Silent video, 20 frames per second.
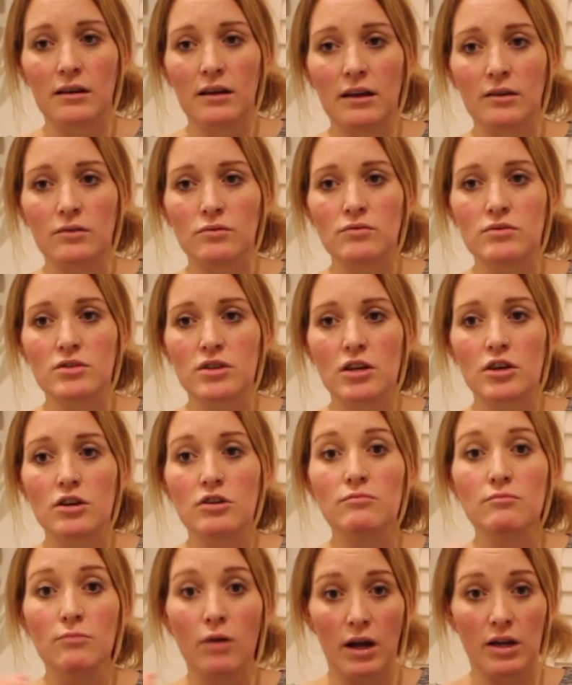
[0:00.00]
also
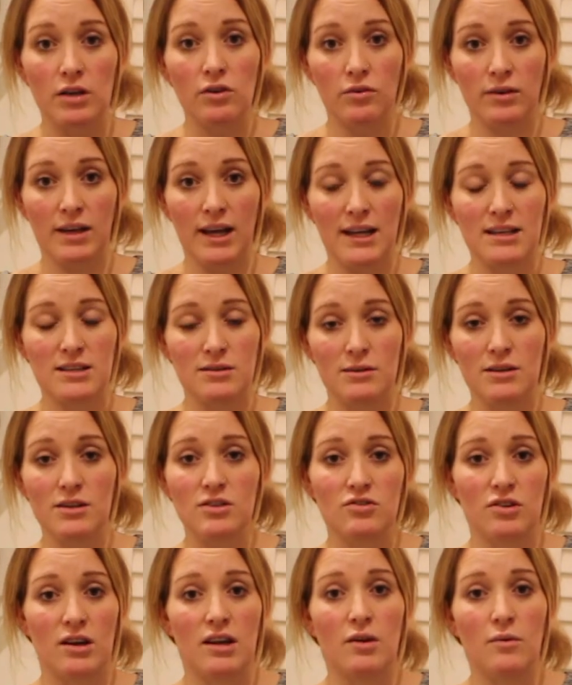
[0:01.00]
you might not get to it
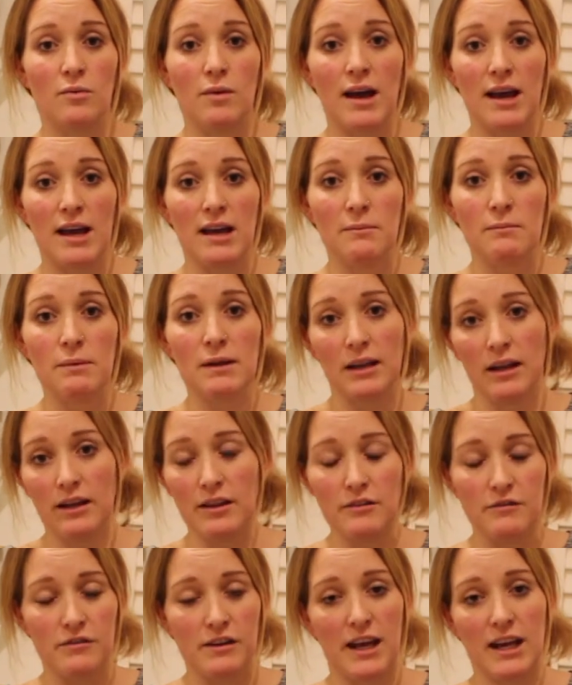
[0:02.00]
straight away. A bit
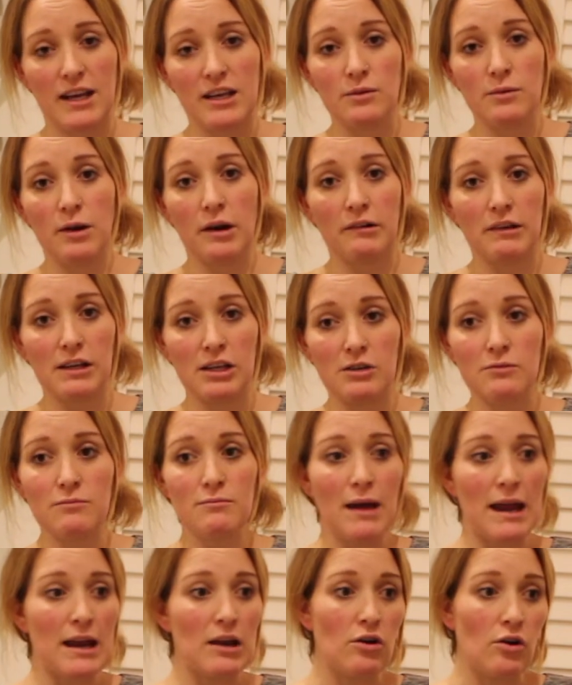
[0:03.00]
like the Veganuary, you
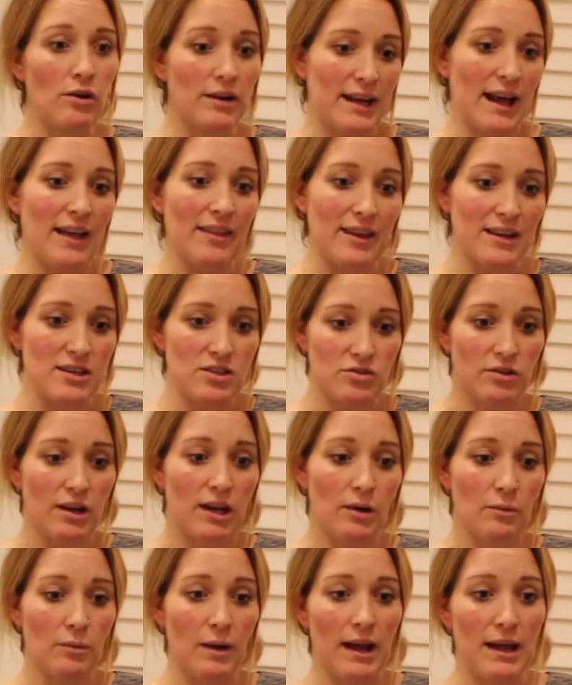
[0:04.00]
may not get there
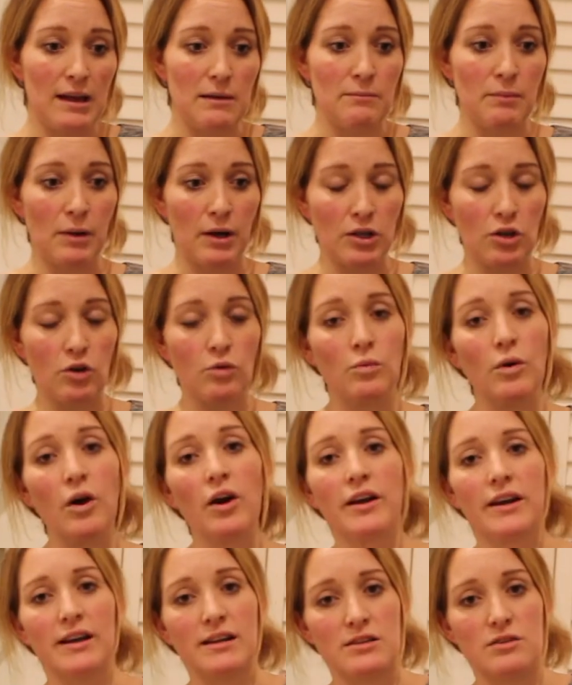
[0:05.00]
straight away, but you're
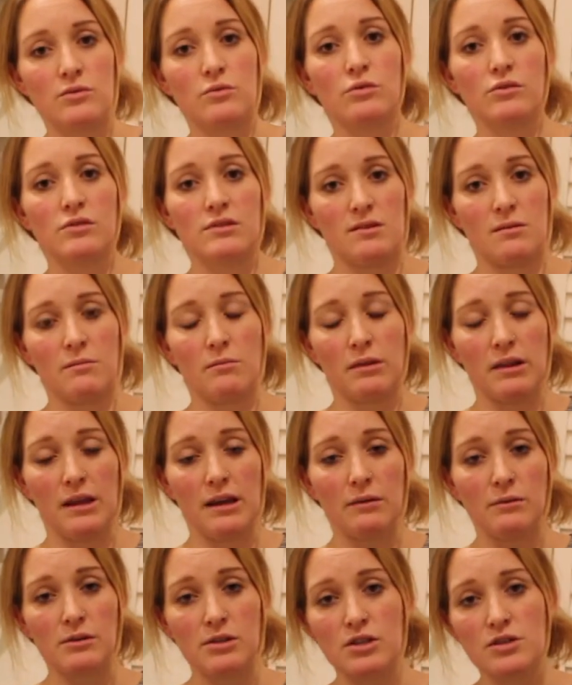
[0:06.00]
working towards
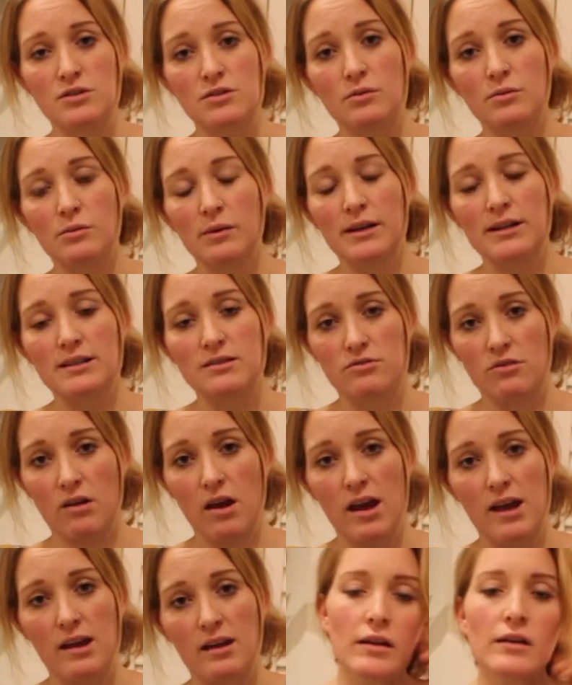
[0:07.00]
something, which is always
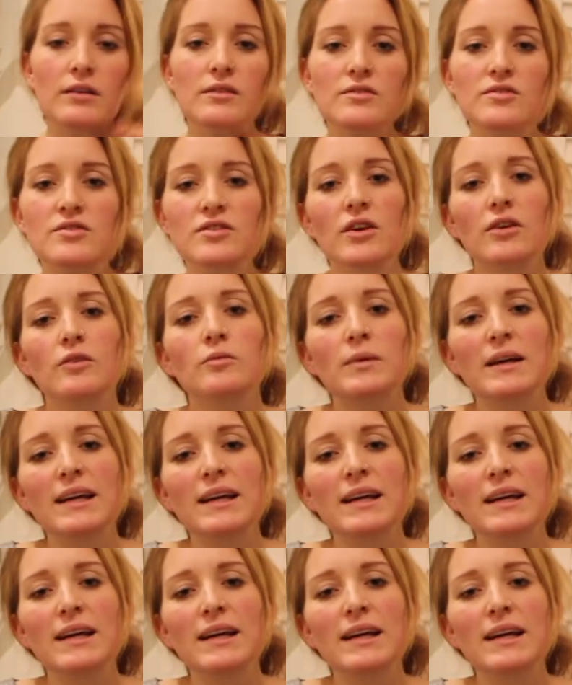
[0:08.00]
great. So